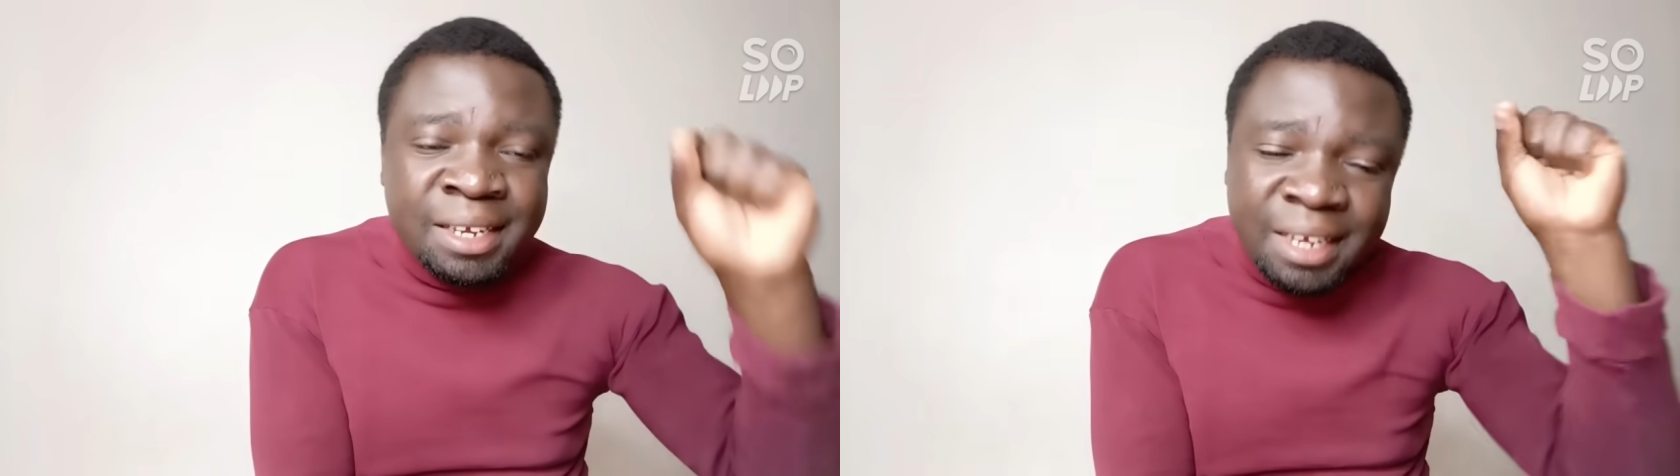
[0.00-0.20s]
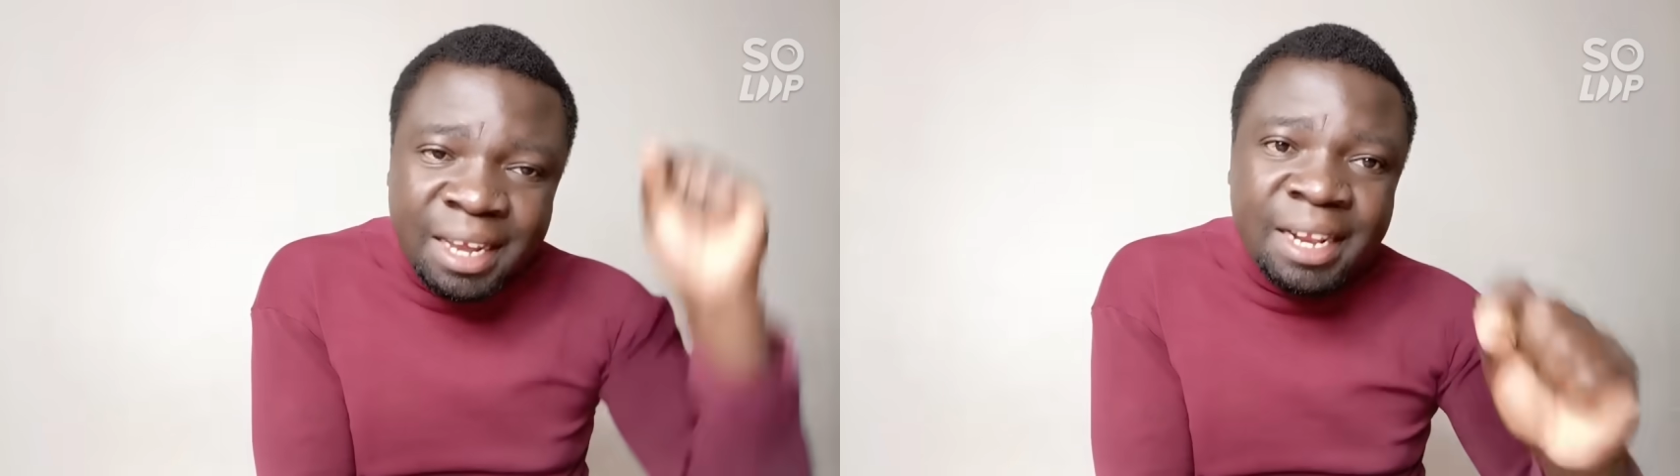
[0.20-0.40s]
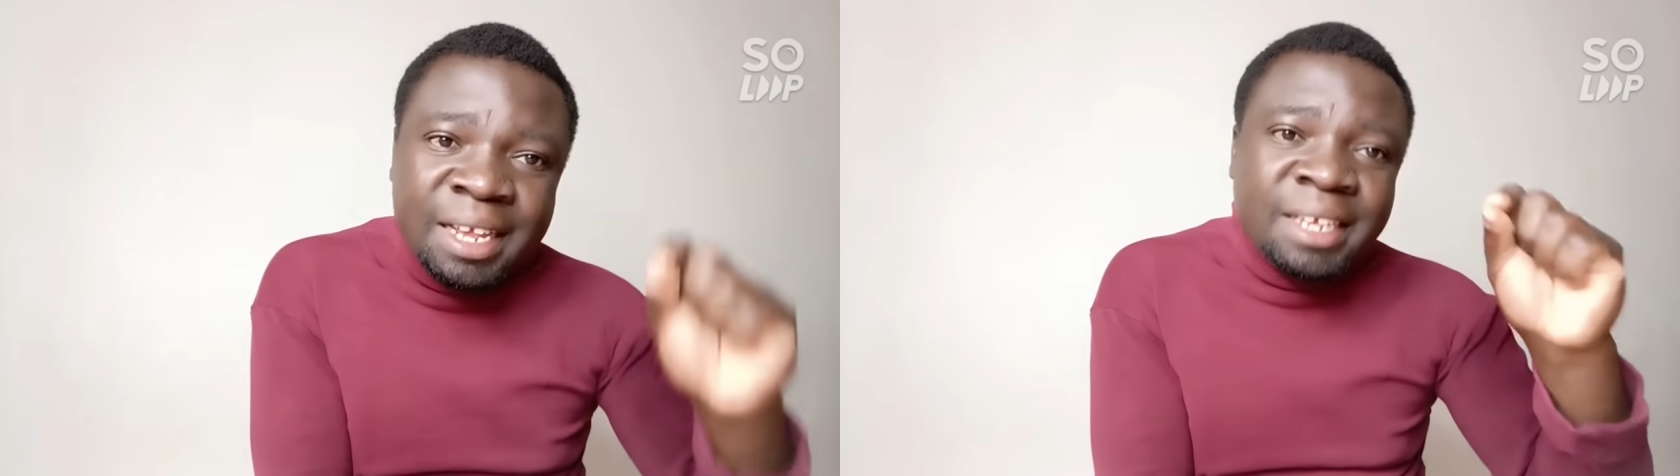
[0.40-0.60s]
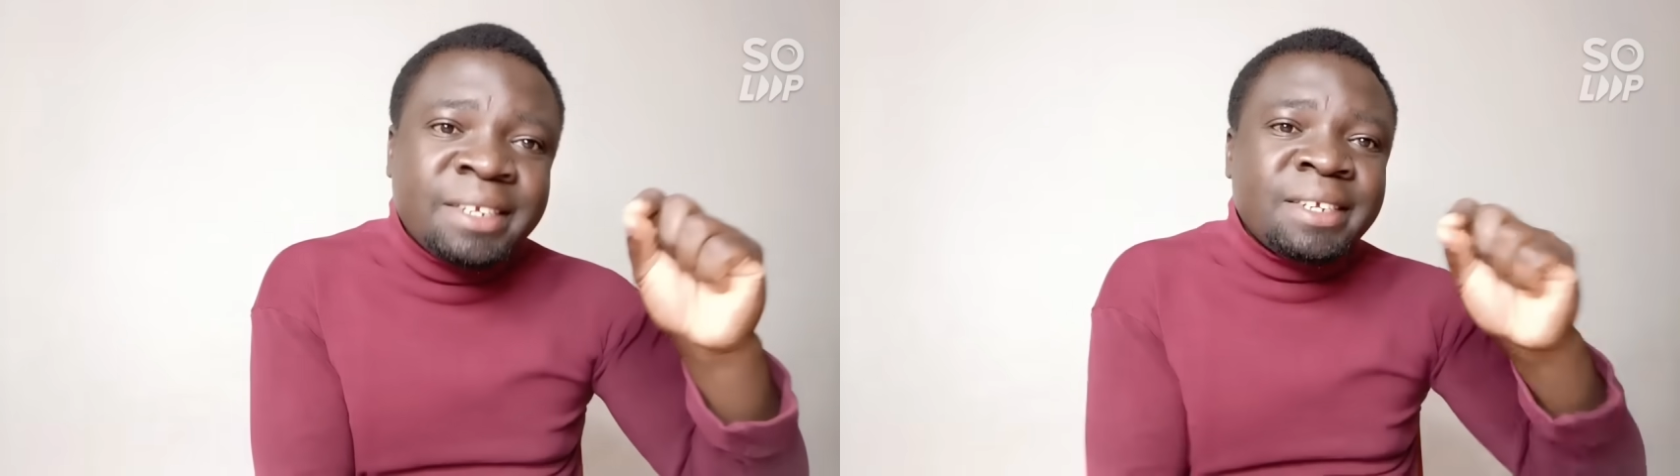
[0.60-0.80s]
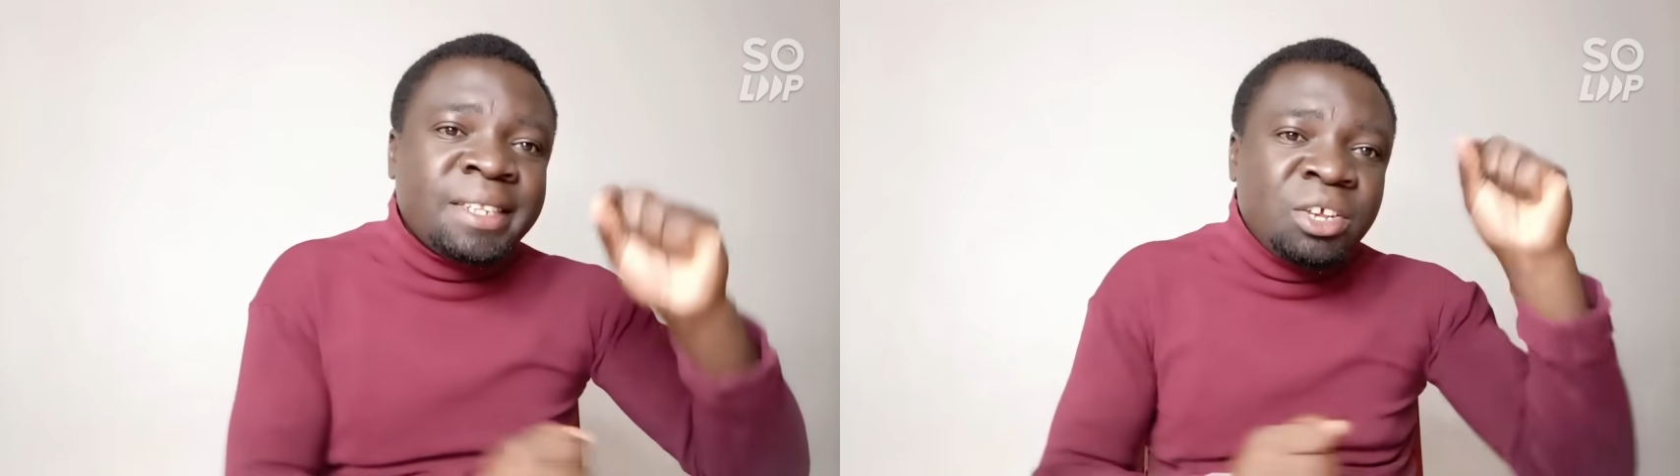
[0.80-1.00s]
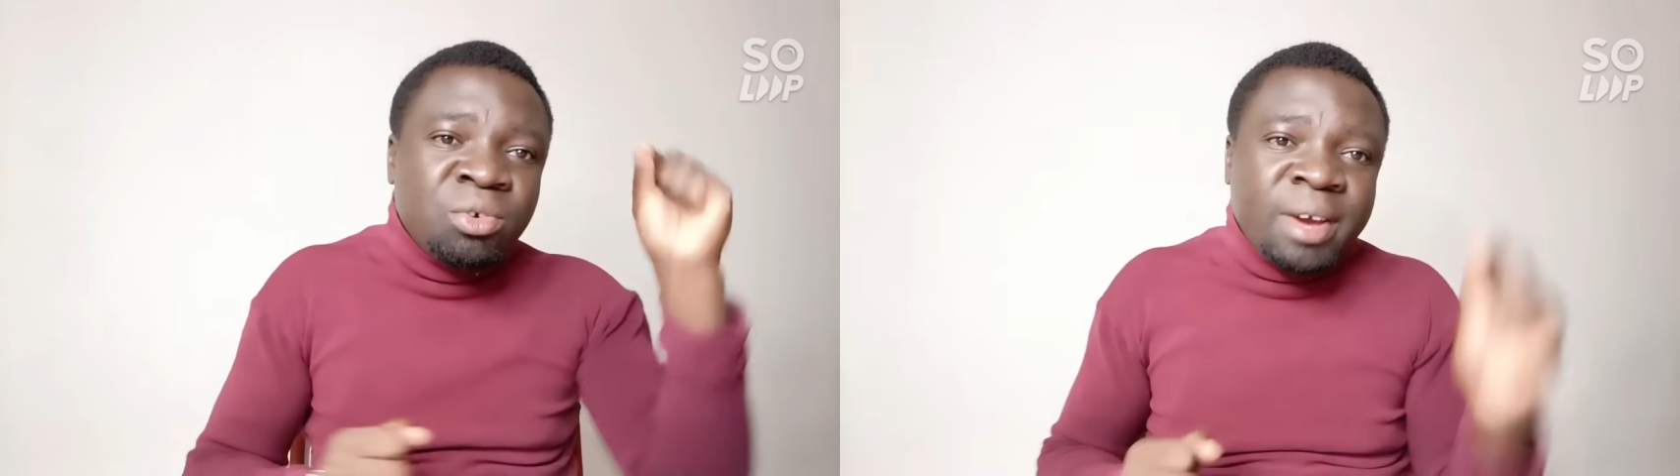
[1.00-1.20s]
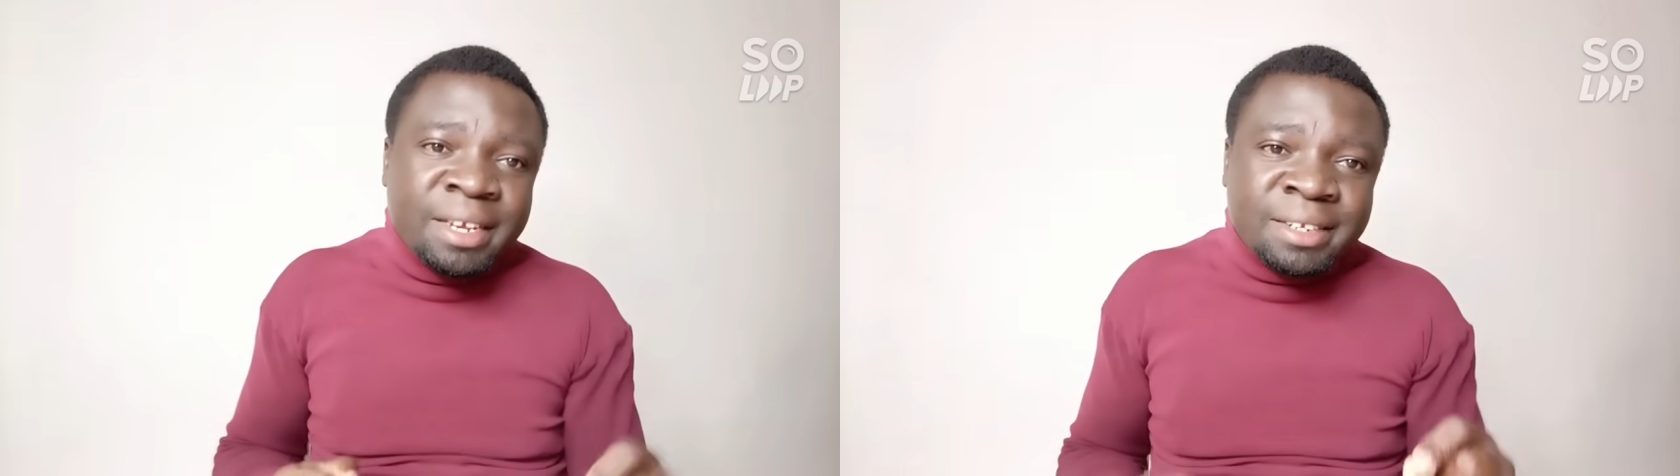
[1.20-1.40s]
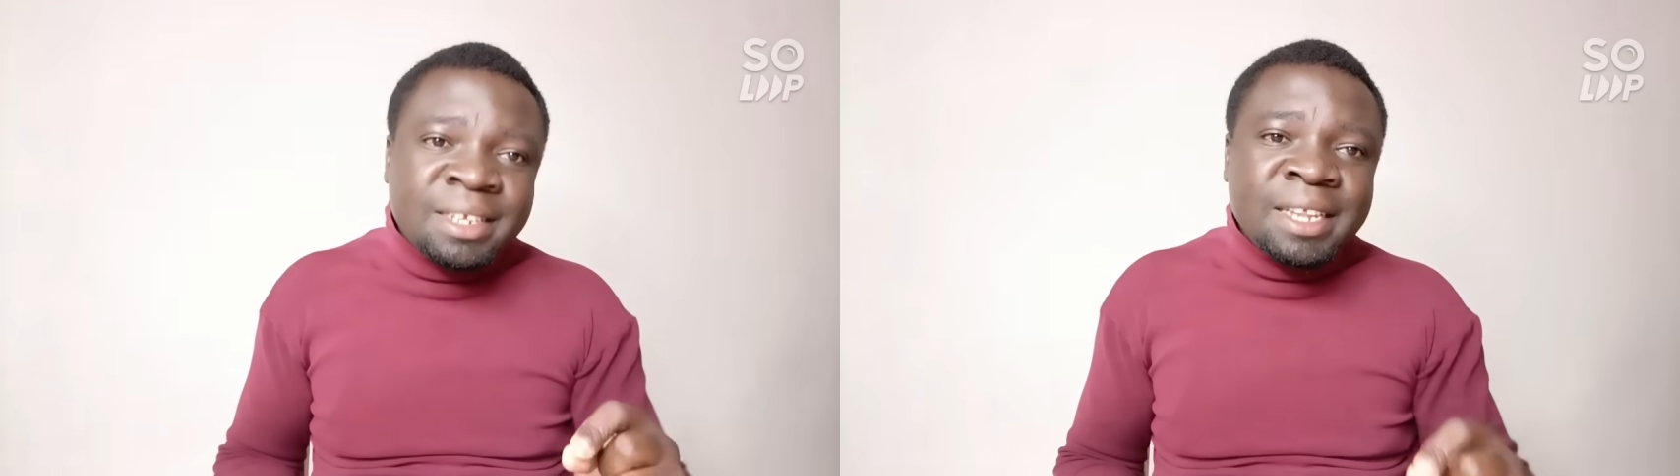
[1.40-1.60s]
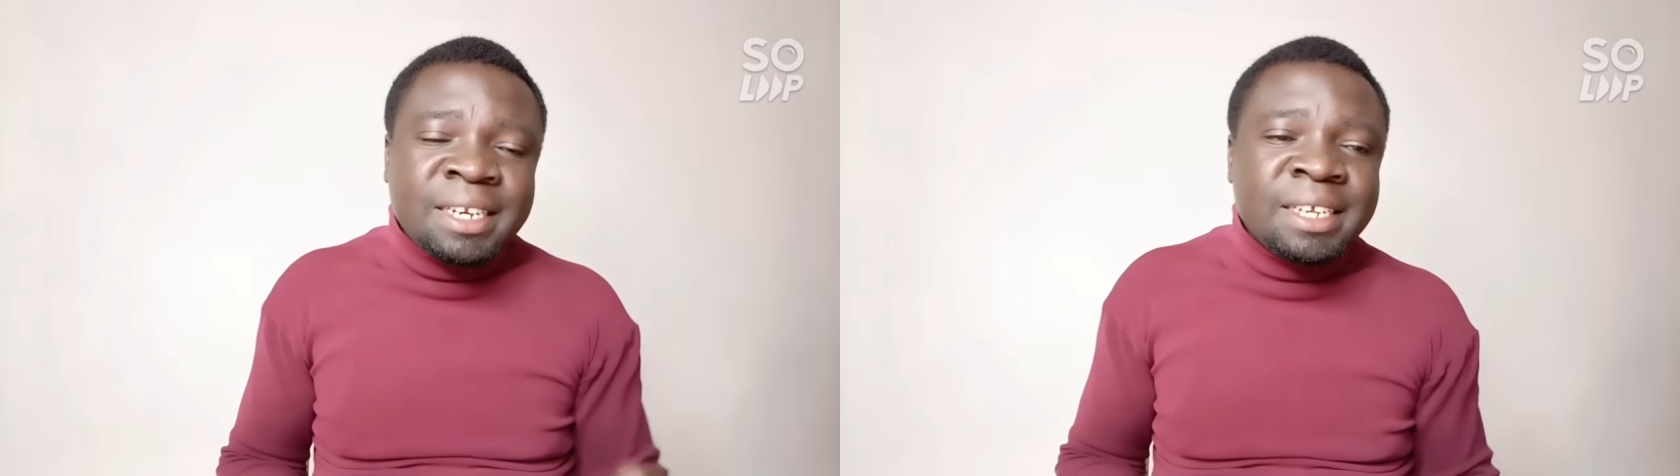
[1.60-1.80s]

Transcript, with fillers: It is the U S that